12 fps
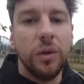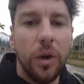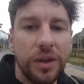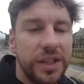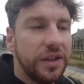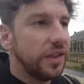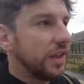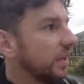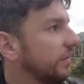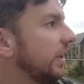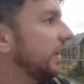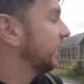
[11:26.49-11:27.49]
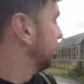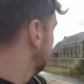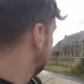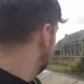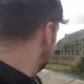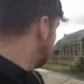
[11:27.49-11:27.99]
What did you think of it?
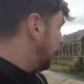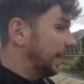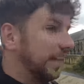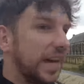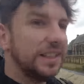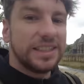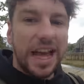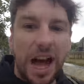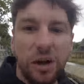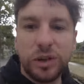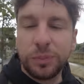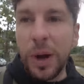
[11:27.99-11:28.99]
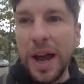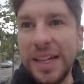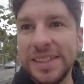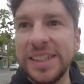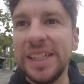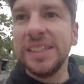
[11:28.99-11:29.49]
I guess the house
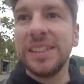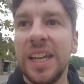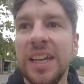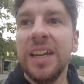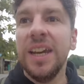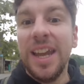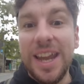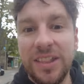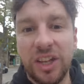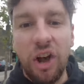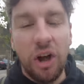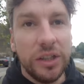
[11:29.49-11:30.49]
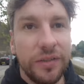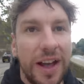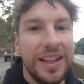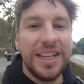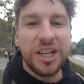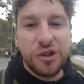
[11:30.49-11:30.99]
prices in the Calder
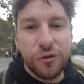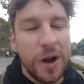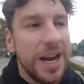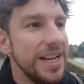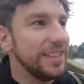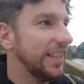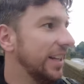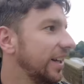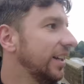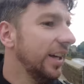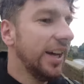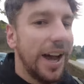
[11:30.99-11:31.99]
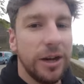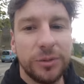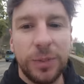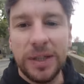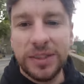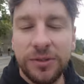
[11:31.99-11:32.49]
Valley are crazy. House
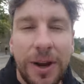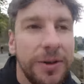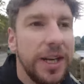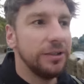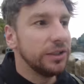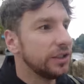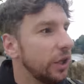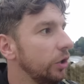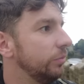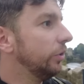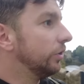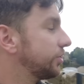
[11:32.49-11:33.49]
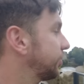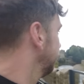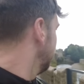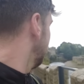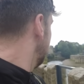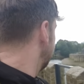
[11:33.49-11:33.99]
prices around here are so much.
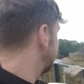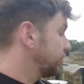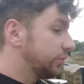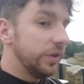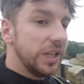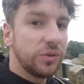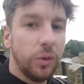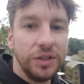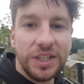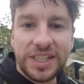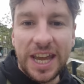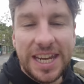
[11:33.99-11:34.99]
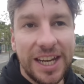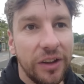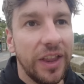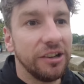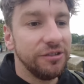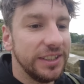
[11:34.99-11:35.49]
It's just with this one, you're taking
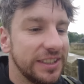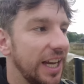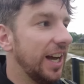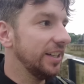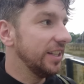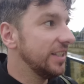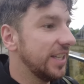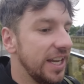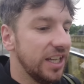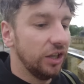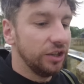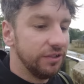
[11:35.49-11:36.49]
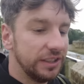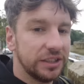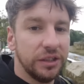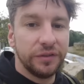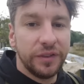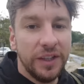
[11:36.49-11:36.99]
on that risk, aren't you? You're taking on the
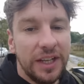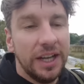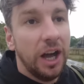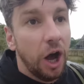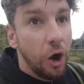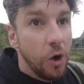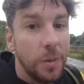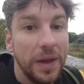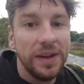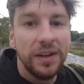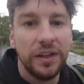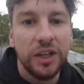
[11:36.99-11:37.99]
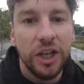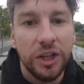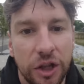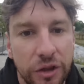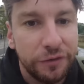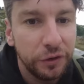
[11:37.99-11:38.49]
risk of hoping
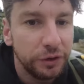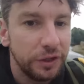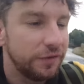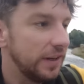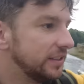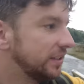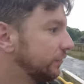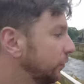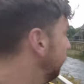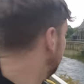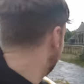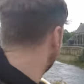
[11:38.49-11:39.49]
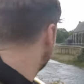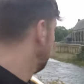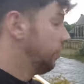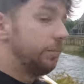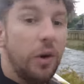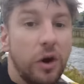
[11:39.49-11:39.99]
that the flood defences have worked,
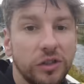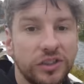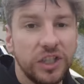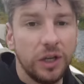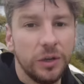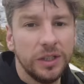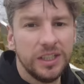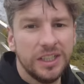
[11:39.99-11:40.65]
but also